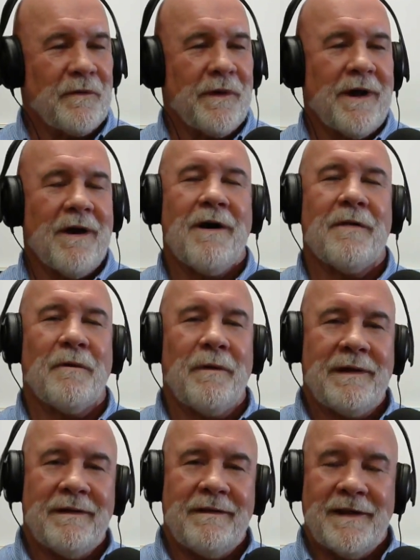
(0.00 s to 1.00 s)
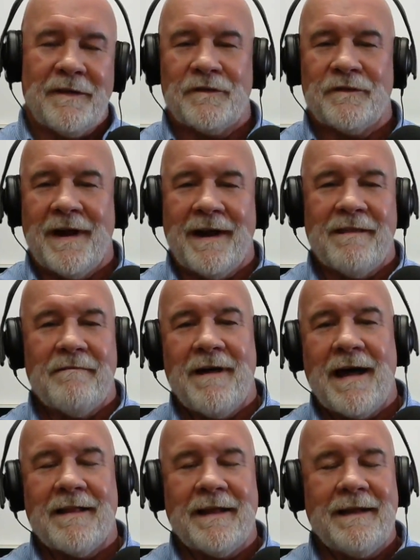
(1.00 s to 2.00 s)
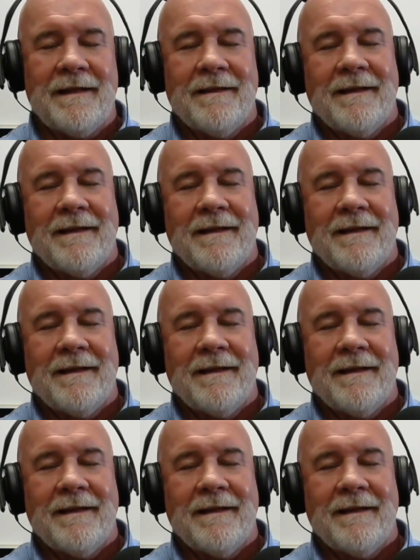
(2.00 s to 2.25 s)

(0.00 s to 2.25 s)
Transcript: going all the way to the other side of the valley.